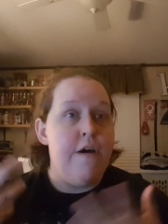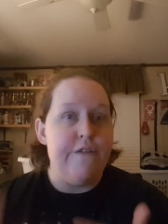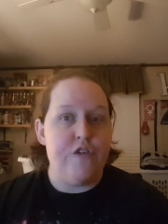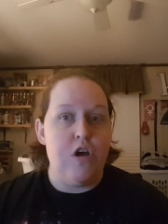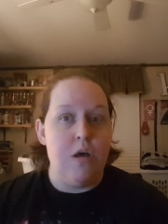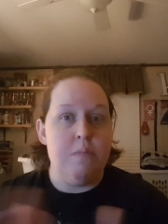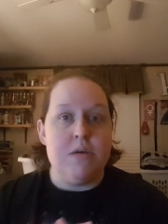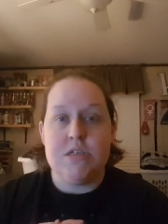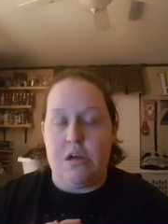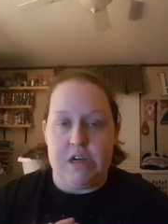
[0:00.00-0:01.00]
from
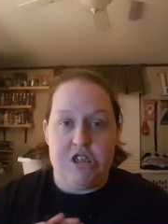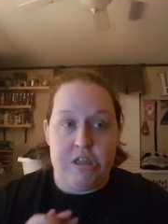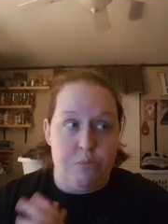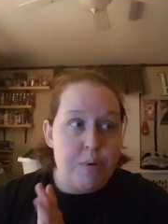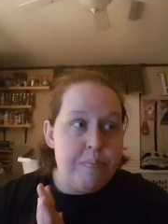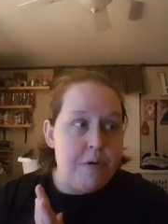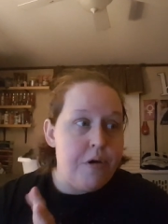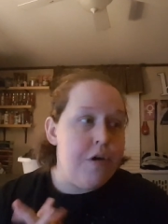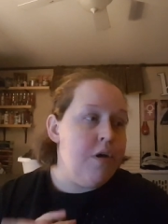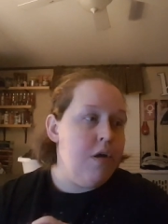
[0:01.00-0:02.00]
Stalking Jack the
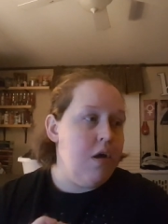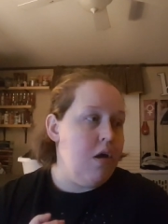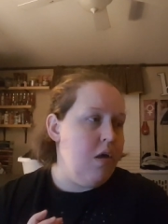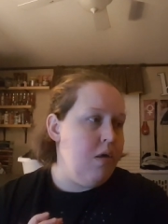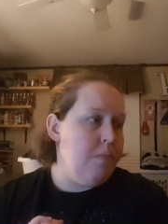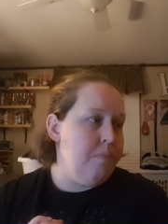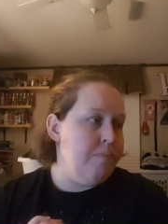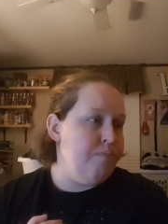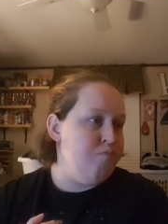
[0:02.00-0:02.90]
Ripper. Um,